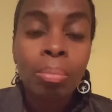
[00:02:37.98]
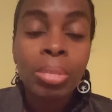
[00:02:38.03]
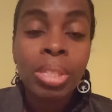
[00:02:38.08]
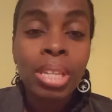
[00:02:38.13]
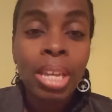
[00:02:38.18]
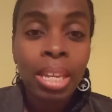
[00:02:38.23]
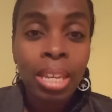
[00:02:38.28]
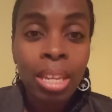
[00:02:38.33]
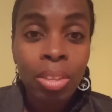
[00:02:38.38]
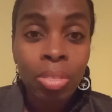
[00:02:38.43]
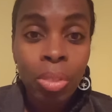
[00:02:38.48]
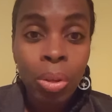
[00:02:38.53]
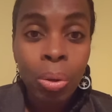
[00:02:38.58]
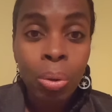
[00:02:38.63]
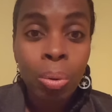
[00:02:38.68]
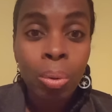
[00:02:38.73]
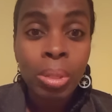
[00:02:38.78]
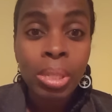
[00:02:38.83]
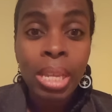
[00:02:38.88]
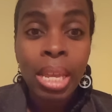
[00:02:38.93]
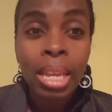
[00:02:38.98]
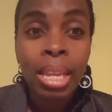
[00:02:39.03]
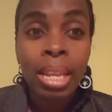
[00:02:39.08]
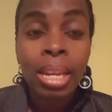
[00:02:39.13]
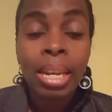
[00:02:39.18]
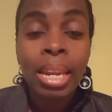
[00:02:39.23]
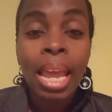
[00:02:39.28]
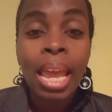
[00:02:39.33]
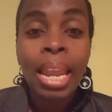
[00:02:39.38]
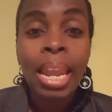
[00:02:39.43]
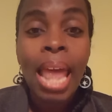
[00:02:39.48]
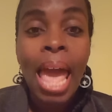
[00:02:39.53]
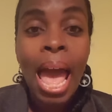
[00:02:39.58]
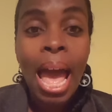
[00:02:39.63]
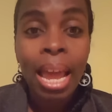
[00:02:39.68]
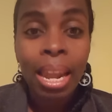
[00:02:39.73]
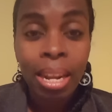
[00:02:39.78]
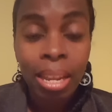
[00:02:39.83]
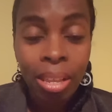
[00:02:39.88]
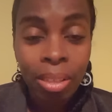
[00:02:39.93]
taking those and
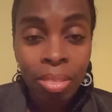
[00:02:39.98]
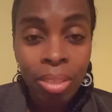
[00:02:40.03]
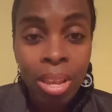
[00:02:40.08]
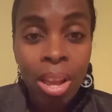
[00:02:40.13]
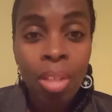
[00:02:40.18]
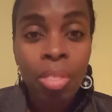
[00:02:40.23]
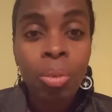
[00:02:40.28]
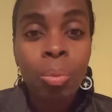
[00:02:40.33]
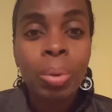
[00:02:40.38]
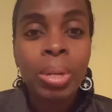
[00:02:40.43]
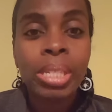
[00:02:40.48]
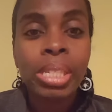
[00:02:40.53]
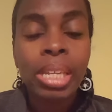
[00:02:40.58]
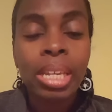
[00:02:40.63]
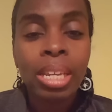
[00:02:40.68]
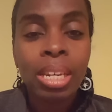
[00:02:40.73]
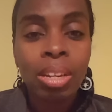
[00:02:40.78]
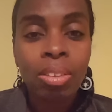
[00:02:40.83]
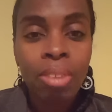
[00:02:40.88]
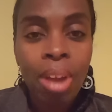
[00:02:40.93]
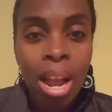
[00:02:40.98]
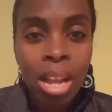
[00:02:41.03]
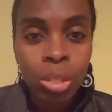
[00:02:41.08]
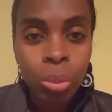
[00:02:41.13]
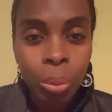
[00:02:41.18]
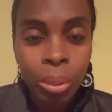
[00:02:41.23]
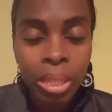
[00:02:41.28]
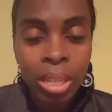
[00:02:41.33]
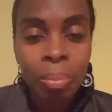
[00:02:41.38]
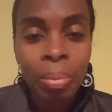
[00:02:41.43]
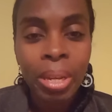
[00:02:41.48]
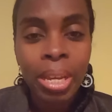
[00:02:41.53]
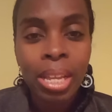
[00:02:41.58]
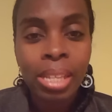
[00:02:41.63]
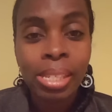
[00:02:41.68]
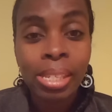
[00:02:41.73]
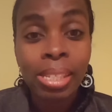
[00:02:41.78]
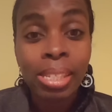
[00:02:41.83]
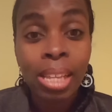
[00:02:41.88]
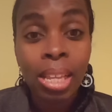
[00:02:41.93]
adding the other ones in gradually
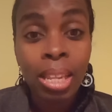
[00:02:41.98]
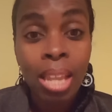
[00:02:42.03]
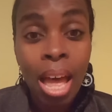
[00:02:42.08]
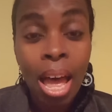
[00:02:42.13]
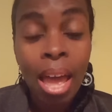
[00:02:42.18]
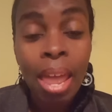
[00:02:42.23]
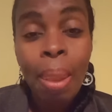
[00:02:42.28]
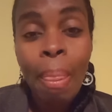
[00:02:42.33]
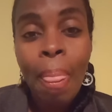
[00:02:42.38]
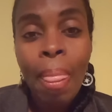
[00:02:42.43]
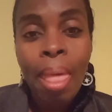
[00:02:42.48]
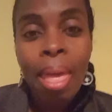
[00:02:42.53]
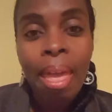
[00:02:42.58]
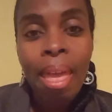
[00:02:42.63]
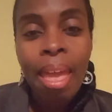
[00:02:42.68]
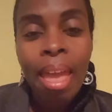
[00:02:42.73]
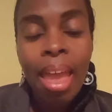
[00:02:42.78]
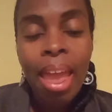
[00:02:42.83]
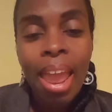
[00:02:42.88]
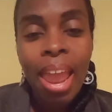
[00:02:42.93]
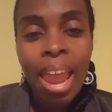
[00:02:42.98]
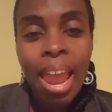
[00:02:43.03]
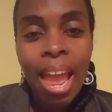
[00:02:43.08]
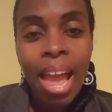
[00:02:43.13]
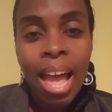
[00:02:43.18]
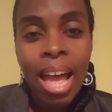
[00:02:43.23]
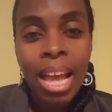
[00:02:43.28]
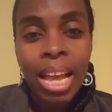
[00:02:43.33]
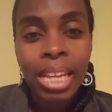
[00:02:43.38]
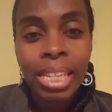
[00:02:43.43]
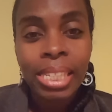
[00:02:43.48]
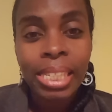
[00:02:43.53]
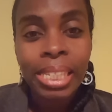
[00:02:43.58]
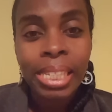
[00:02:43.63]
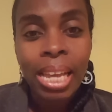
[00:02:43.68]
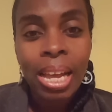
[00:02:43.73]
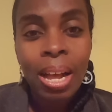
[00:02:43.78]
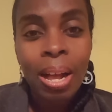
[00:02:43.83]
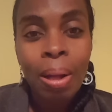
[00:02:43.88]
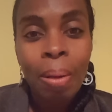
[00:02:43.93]
because it's a lot. And
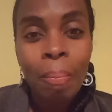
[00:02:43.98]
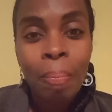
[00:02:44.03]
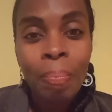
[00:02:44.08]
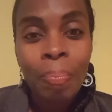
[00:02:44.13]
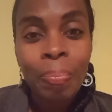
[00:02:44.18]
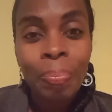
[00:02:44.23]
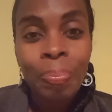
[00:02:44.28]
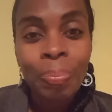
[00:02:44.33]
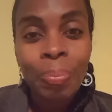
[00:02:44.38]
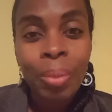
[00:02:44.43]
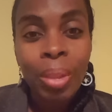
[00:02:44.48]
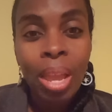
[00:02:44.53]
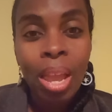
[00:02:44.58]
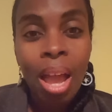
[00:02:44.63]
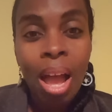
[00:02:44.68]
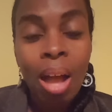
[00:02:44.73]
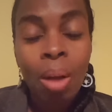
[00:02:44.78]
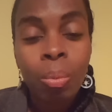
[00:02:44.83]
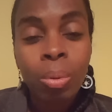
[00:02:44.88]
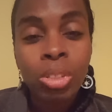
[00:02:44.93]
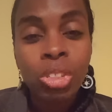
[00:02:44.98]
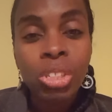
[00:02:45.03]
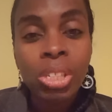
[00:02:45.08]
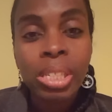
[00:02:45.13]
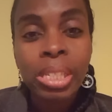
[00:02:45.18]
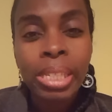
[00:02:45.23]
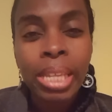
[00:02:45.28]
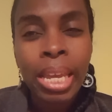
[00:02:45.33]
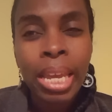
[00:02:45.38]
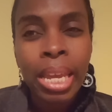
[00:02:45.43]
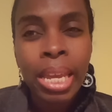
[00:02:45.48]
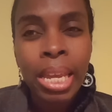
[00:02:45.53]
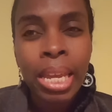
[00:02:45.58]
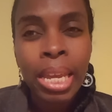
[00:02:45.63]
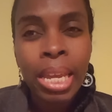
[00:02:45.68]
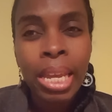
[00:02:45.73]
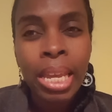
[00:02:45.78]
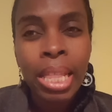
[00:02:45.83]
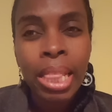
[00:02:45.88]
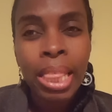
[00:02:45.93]
I will just
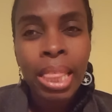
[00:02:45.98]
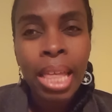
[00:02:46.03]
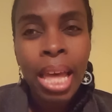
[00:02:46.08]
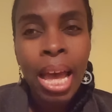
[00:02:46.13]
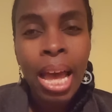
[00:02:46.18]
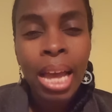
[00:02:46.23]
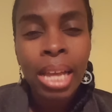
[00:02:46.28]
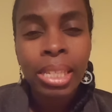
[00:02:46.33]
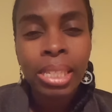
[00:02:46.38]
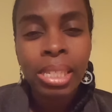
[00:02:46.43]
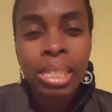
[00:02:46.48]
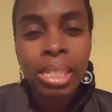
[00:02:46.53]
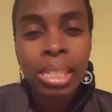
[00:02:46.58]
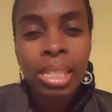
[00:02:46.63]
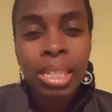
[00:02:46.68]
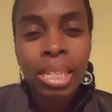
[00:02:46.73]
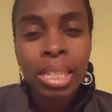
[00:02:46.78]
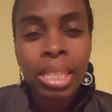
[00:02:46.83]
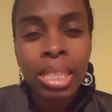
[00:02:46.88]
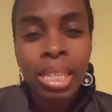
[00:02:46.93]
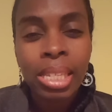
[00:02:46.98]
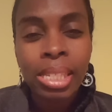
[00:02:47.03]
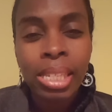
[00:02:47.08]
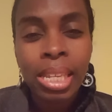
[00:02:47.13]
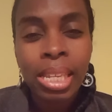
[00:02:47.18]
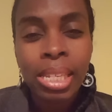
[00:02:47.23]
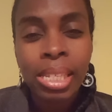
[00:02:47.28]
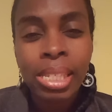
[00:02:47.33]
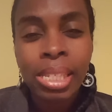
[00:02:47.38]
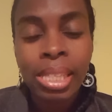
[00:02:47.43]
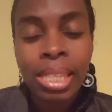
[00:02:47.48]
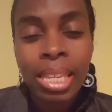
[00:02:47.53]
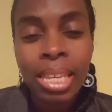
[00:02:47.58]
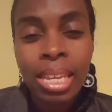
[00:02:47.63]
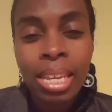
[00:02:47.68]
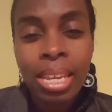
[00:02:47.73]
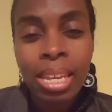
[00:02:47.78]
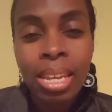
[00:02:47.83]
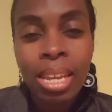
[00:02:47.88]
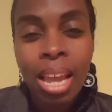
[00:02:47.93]
say that this is
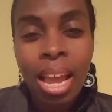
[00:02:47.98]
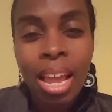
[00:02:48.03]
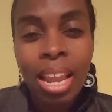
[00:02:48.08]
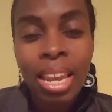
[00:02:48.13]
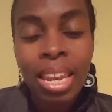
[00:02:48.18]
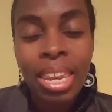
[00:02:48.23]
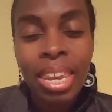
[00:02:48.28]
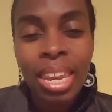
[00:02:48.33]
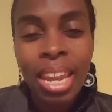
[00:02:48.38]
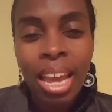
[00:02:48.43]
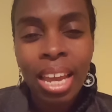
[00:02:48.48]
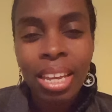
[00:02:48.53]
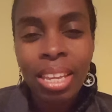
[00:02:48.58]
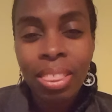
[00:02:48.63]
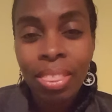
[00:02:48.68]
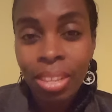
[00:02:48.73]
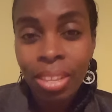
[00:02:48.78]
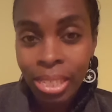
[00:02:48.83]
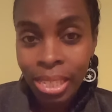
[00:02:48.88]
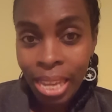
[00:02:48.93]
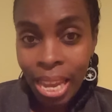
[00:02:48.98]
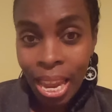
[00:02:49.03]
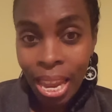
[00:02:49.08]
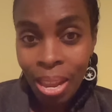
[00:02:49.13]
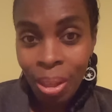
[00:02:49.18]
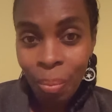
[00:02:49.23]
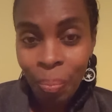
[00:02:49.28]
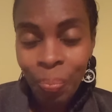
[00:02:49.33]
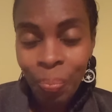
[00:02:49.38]
the 9th day.